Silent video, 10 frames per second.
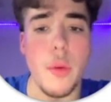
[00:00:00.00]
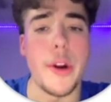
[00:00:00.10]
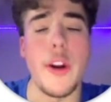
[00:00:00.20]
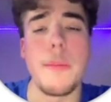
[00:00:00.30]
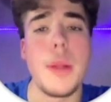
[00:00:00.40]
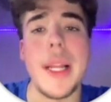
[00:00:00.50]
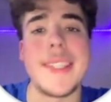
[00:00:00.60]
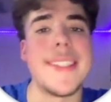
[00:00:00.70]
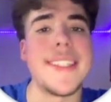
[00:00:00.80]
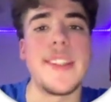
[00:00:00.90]
you're implementing
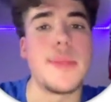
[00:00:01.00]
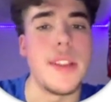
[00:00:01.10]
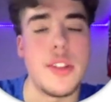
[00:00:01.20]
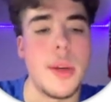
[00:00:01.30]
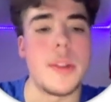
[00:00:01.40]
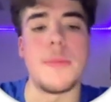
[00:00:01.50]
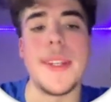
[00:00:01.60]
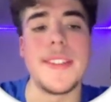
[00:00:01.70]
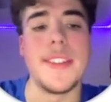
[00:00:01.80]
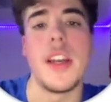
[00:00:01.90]
systems into someone's
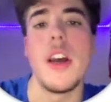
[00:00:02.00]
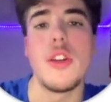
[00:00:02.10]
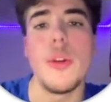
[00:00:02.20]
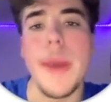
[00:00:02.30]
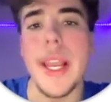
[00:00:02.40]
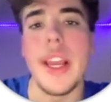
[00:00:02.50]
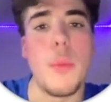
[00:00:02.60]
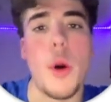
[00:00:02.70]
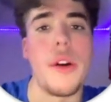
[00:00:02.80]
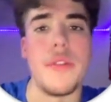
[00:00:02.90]
business to make it
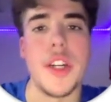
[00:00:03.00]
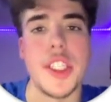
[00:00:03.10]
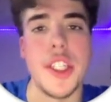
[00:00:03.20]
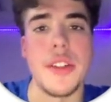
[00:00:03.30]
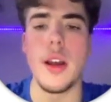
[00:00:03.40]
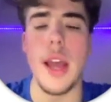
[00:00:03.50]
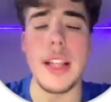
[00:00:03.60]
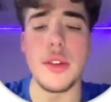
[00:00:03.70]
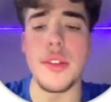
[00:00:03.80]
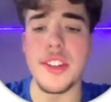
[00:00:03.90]
more efficient. And
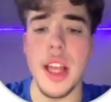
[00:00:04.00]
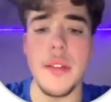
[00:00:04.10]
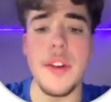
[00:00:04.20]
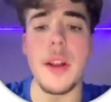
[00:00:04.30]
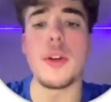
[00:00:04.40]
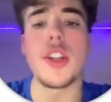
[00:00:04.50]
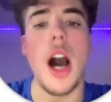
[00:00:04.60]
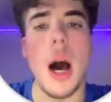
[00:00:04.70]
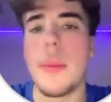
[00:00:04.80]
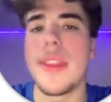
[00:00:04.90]
so these are definitely the most
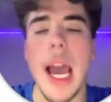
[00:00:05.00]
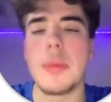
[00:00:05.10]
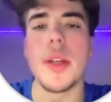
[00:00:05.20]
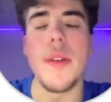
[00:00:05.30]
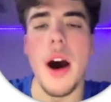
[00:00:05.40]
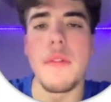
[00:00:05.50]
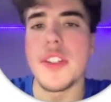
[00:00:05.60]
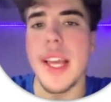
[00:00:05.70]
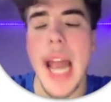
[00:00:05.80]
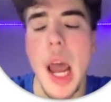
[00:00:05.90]
common types of offers,
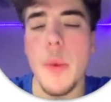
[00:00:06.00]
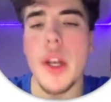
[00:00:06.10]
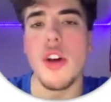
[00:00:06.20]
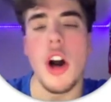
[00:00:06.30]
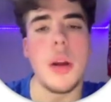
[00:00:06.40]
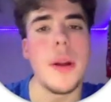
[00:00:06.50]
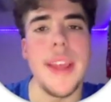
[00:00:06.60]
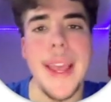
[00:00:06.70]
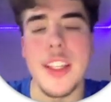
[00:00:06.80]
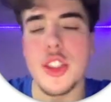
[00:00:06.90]
and now I want to talk about the
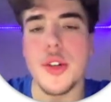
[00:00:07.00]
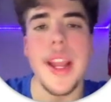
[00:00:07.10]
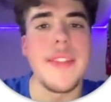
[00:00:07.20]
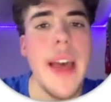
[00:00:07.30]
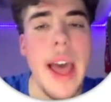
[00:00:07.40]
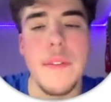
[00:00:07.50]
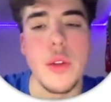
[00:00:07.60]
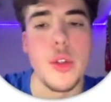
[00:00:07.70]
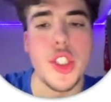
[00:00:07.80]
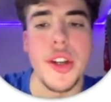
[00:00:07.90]
history and the
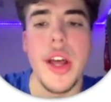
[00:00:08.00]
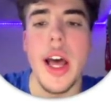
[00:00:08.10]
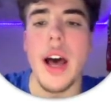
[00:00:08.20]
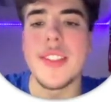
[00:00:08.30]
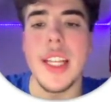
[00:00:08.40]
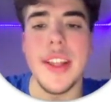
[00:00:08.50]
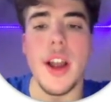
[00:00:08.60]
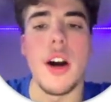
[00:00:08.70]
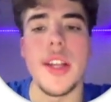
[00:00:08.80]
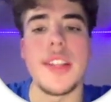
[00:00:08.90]
evolution of selling
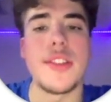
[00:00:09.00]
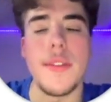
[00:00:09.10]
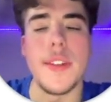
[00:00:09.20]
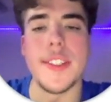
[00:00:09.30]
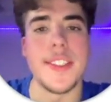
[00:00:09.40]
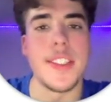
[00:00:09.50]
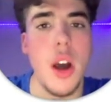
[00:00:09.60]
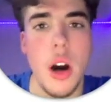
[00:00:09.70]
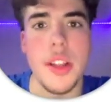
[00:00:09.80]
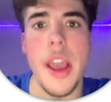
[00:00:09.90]
online services
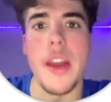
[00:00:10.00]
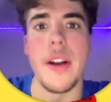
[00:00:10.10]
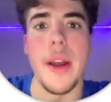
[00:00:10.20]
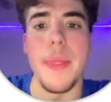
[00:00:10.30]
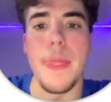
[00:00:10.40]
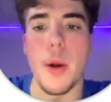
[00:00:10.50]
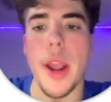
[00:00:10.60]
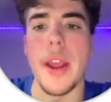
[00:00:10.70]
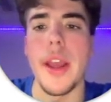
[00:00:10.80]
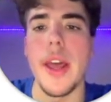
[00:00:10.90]
on the internet,
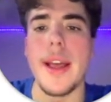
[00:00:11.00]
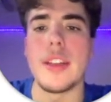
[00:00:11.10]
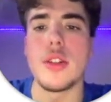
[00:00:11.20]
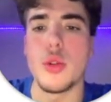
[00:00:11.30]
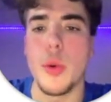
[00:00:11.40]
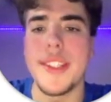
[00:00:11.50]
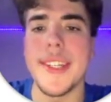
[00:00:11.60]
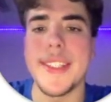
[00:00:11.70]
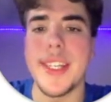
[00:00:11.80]
okay? And so 2016 to